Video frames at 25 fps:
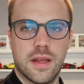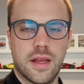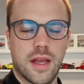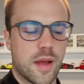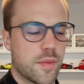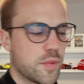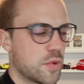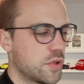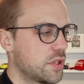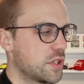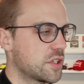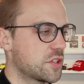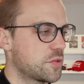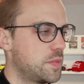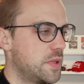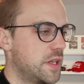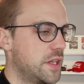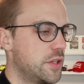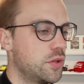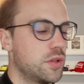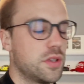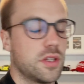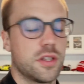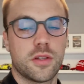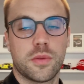I'm gonna
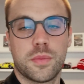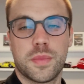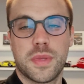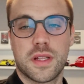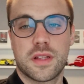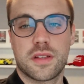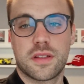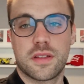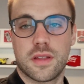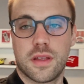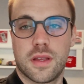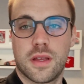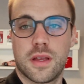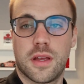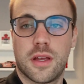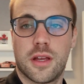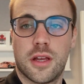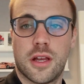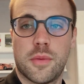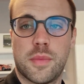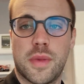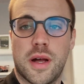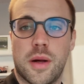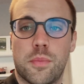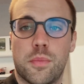explain you a little bit
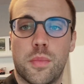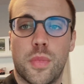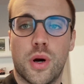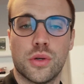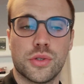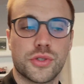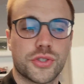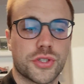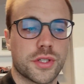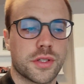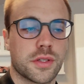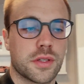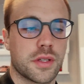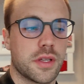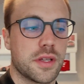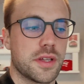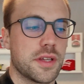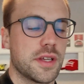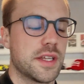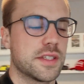about motion.